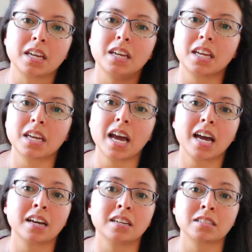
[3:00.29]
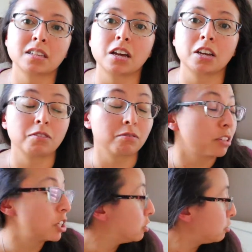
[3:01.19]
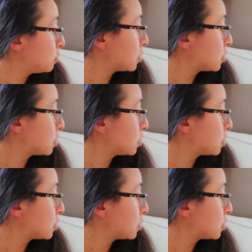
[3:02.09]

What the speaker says: He has a huge